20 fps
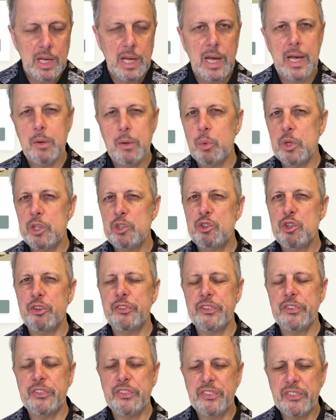And with
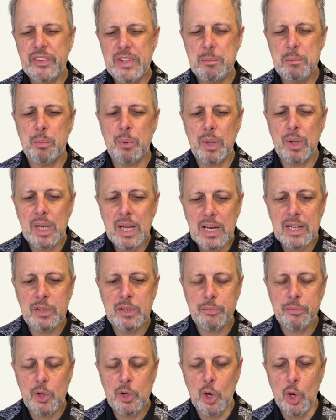just a simple line
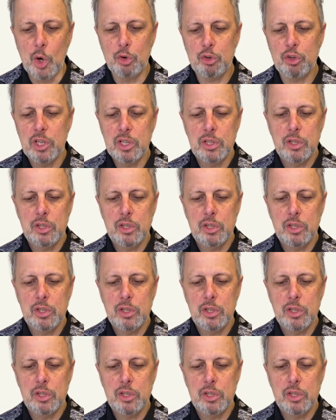of code,